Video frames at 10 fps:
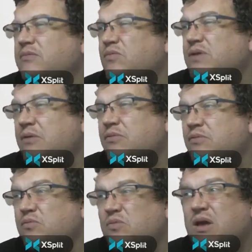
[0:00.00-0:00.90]
Now,
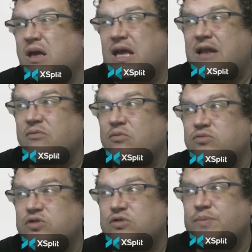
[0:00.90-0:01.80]
again,
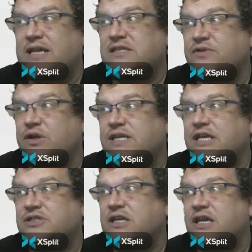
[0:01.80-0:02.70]
talked about interval
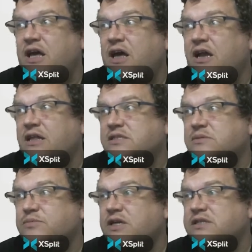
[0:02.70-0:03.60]
notation earlier. There's
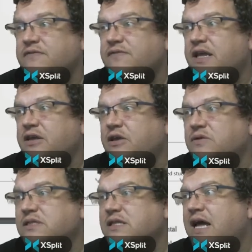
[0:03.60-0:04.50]
some nice stuff in here
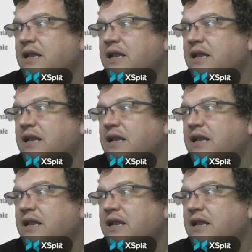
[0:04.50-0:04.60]
using that.